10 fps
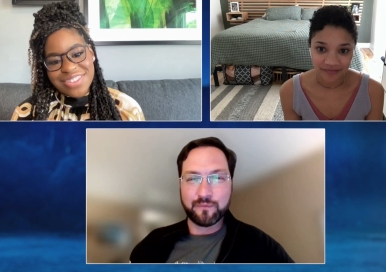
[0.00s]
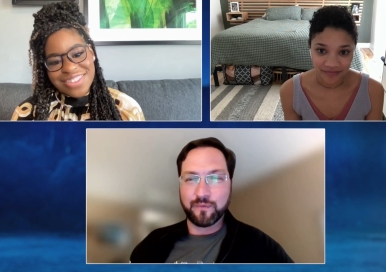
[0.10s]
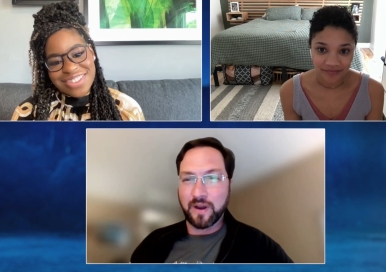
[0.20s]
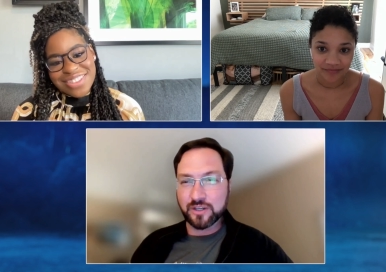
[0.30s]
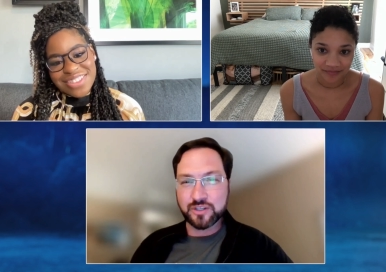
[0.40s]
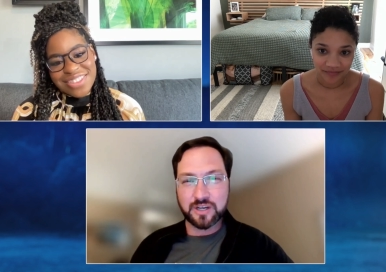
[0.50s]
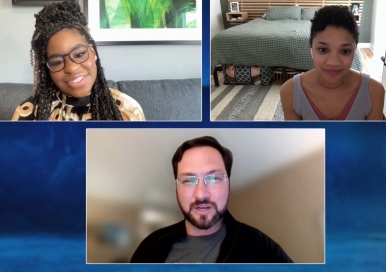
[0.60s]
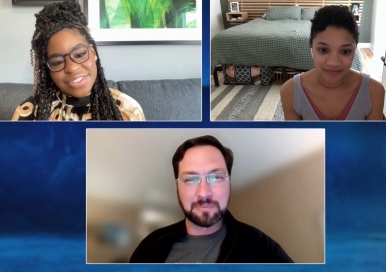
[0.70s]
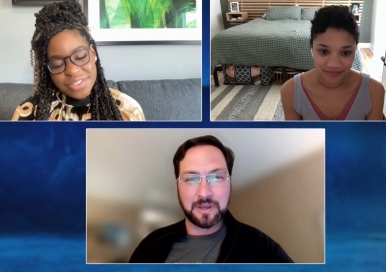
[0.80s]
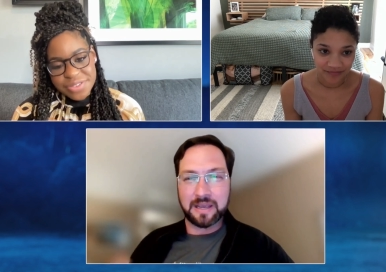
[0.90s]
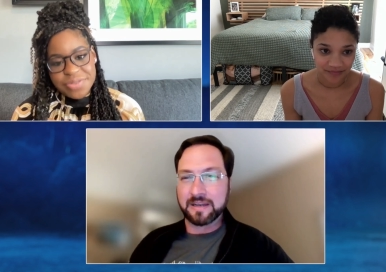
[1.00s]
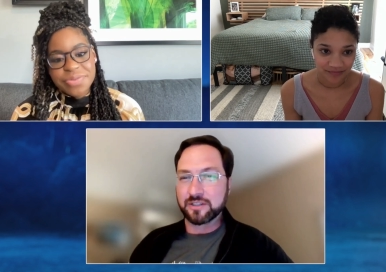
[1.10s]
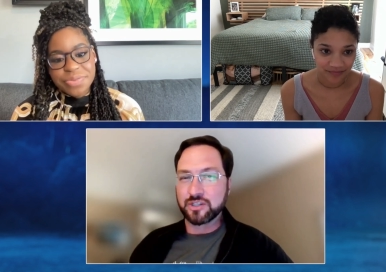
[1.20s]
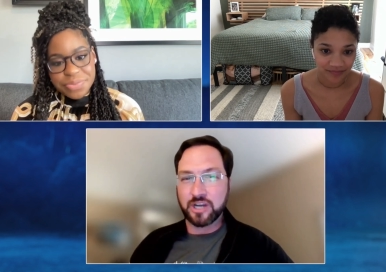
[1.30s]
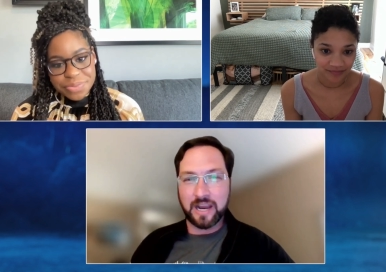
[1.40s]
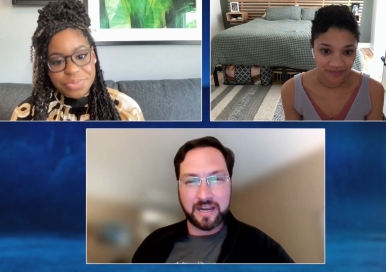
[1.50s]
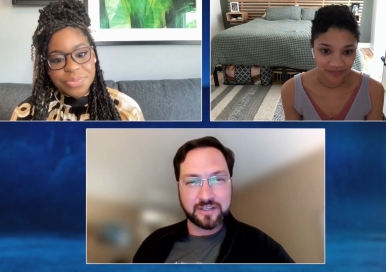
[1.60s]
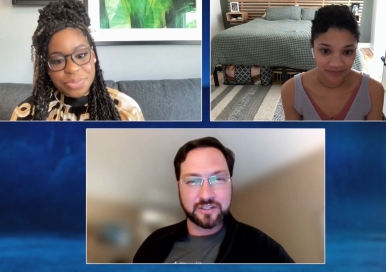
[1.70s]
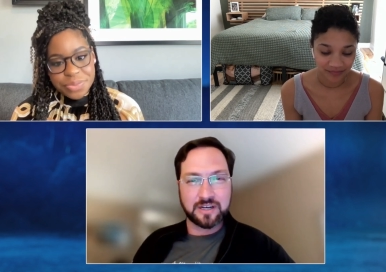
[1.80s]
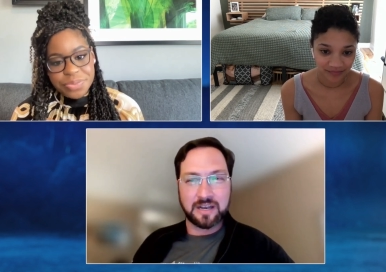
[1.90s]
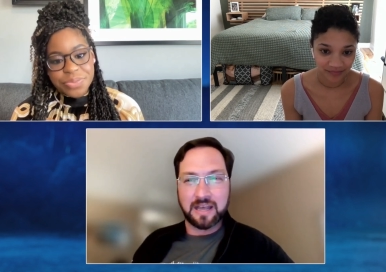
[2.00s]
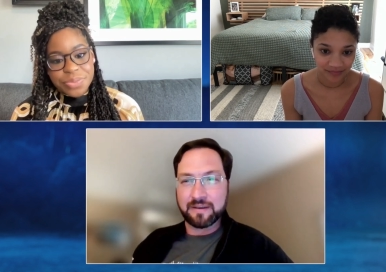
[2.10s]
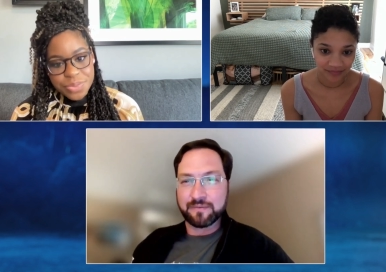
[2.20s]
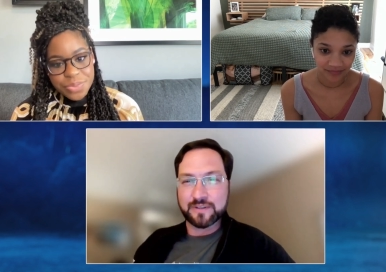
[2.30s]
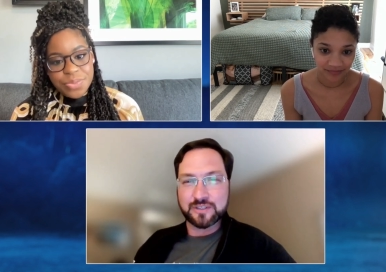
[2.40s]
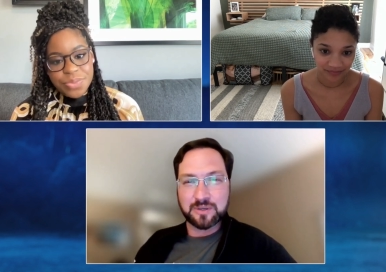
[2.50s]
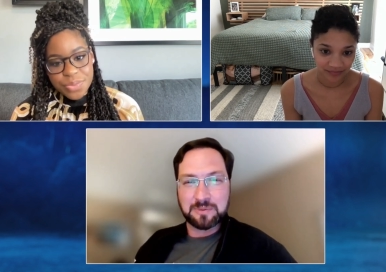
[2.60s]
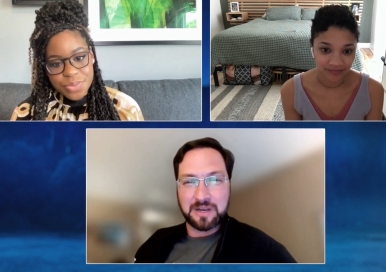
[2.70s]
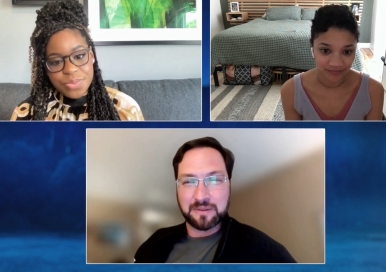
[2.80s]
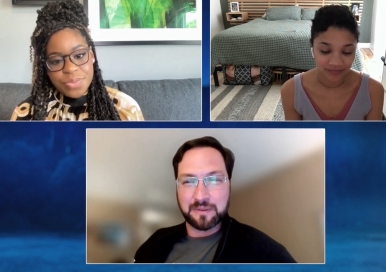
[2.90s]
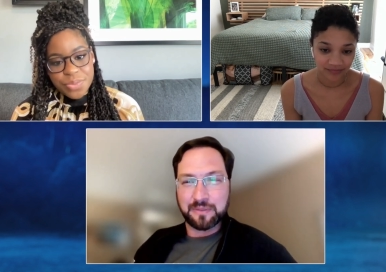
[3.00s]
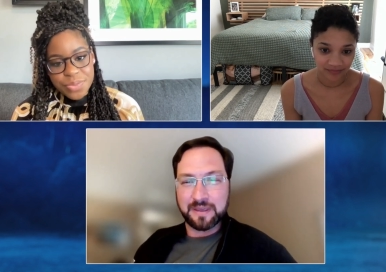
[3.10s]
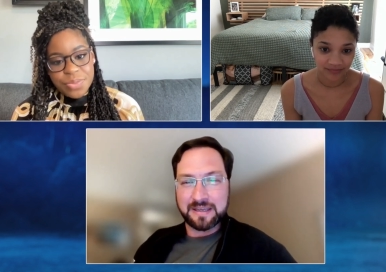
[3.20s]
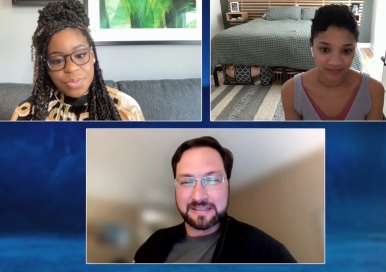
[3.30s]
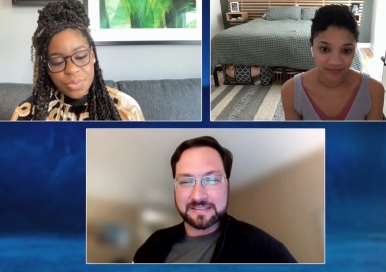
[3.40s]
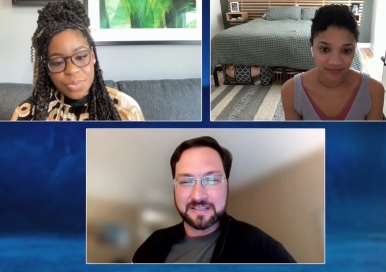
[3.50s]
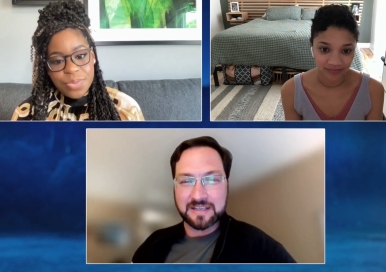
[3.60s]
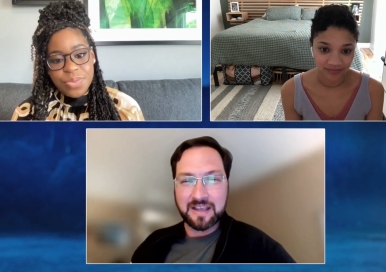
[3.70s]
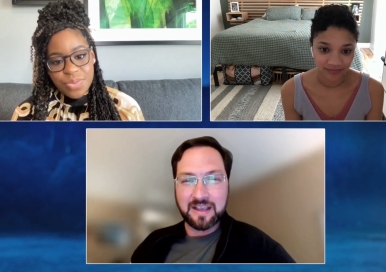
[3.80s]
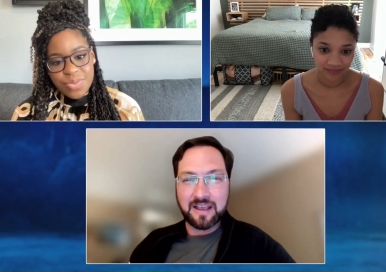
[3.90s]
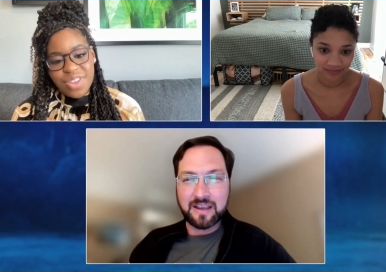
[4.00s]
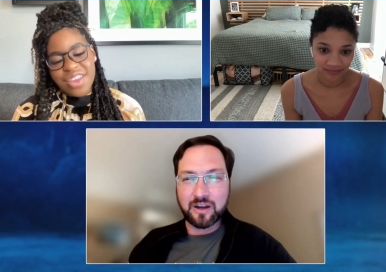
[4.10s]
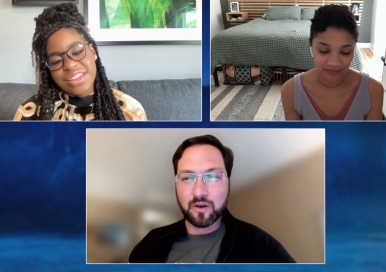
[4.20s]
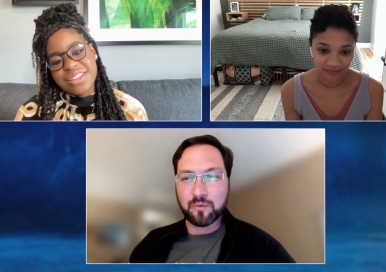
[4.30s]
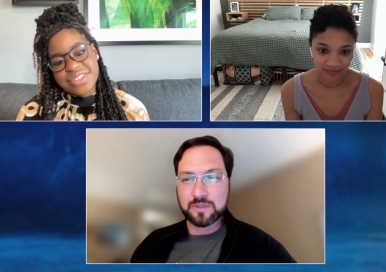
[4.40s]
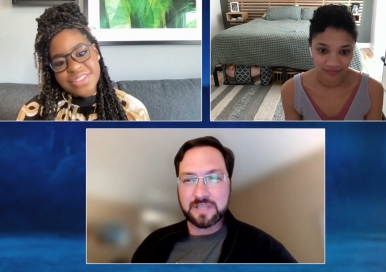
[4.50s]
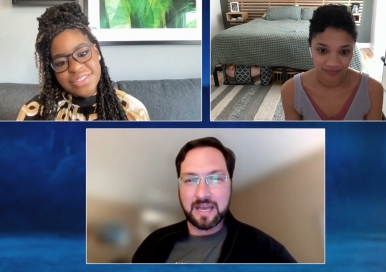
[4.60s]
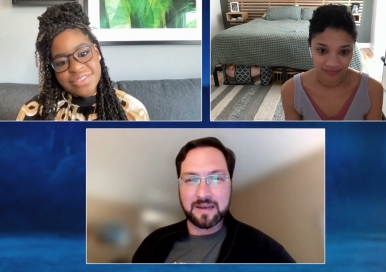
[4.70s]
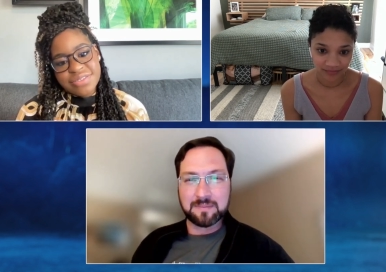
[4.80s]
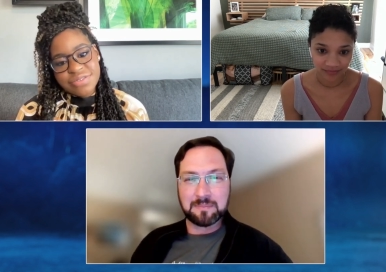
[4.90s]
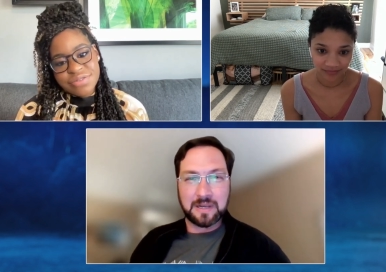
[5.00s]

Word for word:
Speaker 1: friendship and change in life and so many other things you know was that